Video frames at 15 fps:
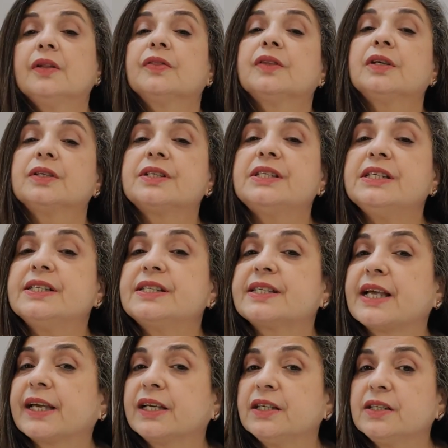30
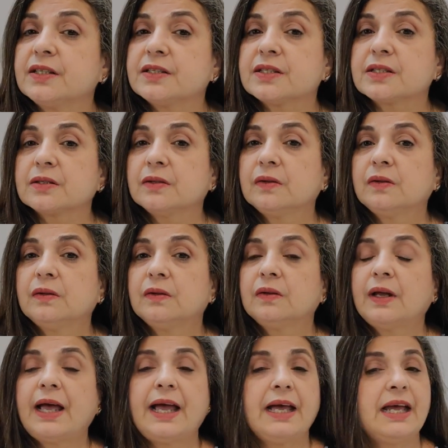seconds
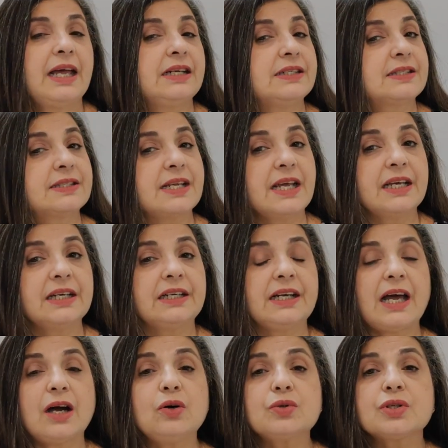and saying
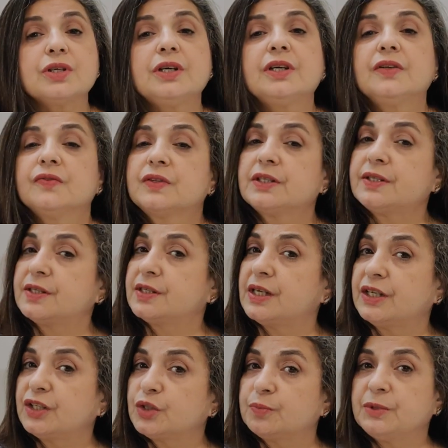aloud the
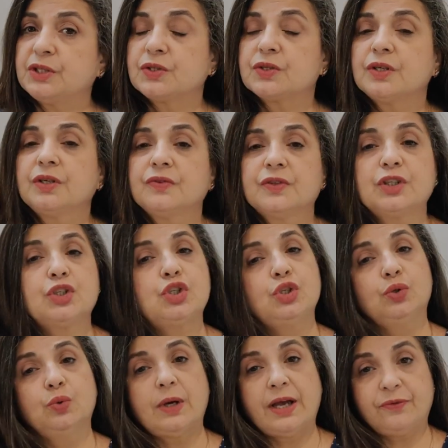statement that
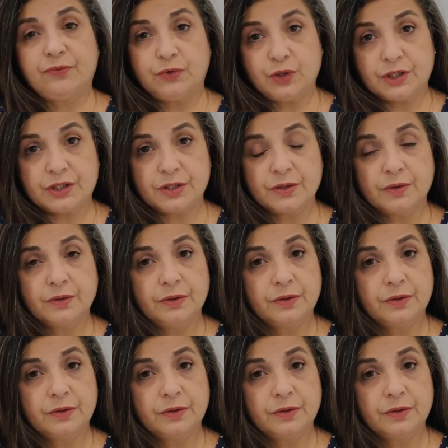you have written.